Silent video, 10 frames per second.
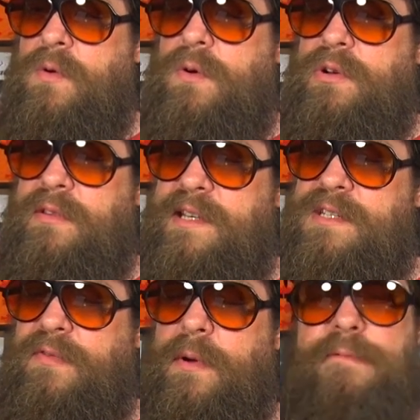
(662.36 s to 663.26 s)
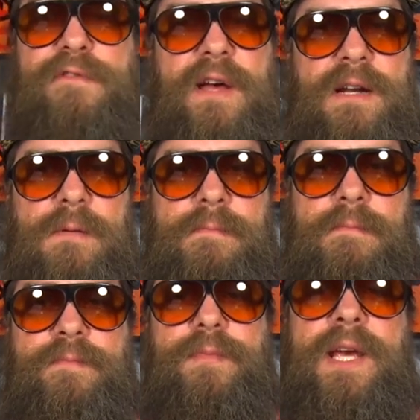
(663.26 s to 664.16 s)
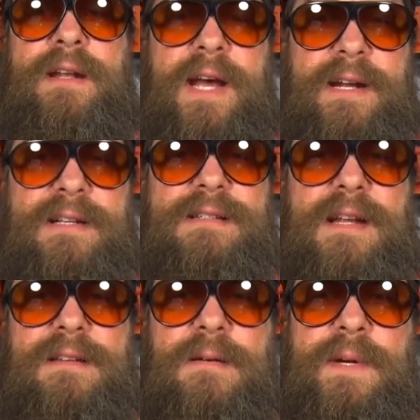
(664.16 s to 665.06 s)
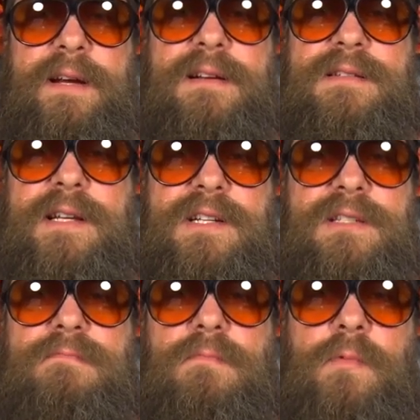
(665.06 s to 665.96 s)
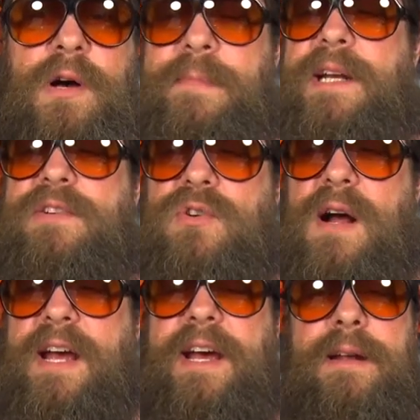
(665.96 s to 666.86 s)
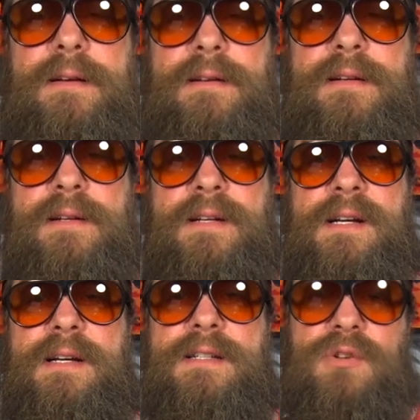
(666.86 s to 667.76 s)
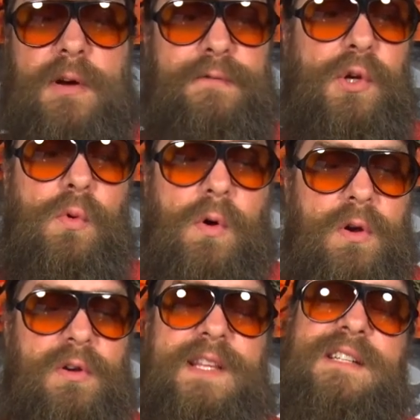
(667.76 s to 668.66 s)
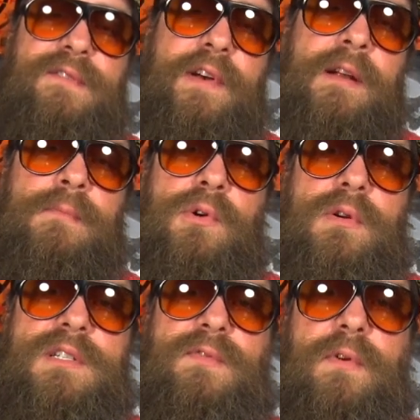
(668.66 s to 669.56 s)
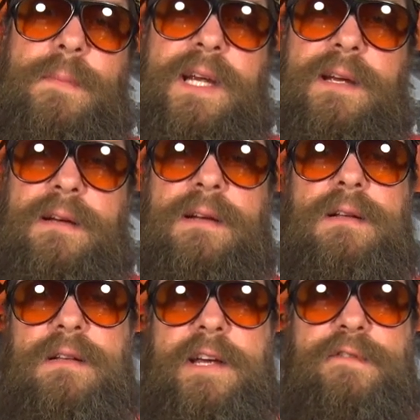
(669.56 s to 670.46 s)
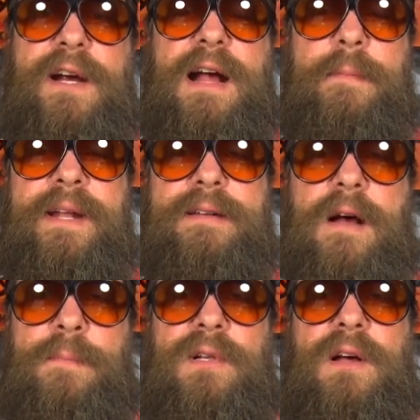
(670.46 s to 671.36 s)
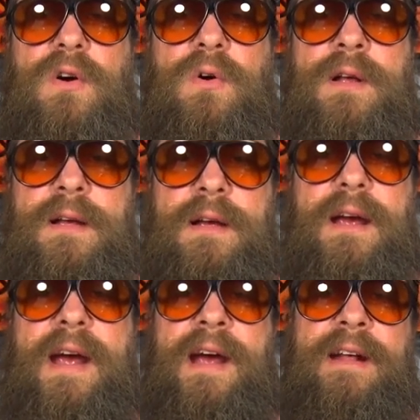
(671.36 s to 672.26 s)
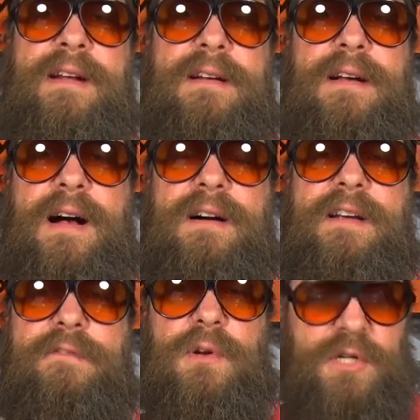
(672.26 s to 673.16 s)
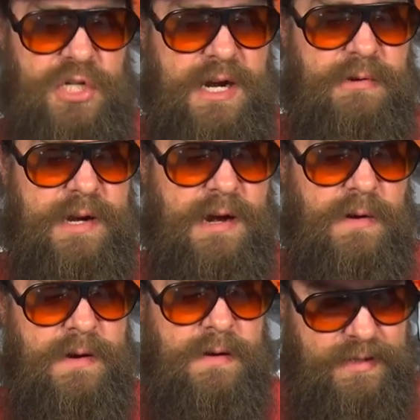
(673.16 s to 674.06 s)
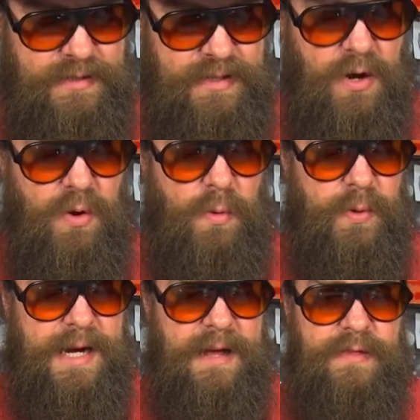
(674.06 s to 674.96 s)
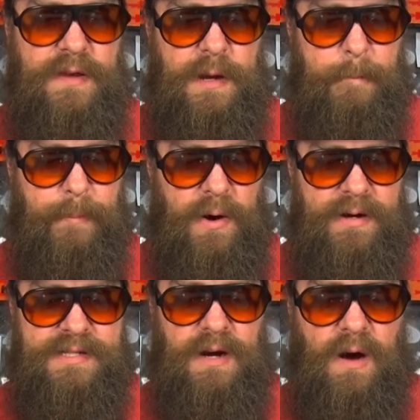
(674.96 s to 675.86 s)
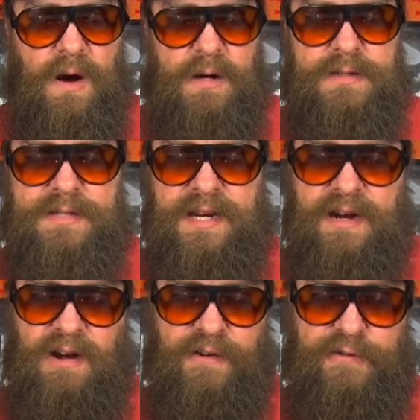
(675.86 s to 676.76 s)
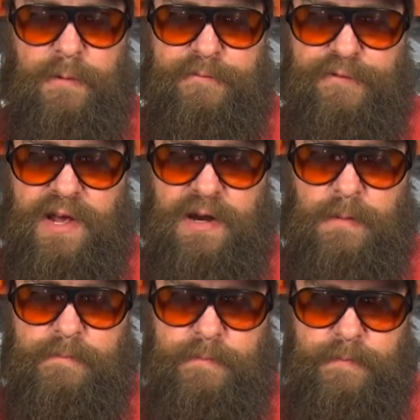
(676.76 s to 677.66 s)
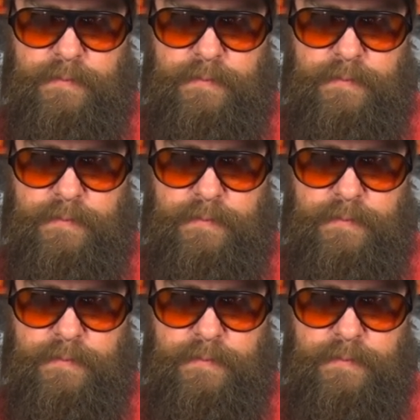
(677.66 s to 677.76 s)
ordered this from Venom and had it sent to me because they just want me to try it. So if you ordered these Venom lures for me, leave a comment down below and I'll give you a shout out. So we got the Boss Hogs here from Venom.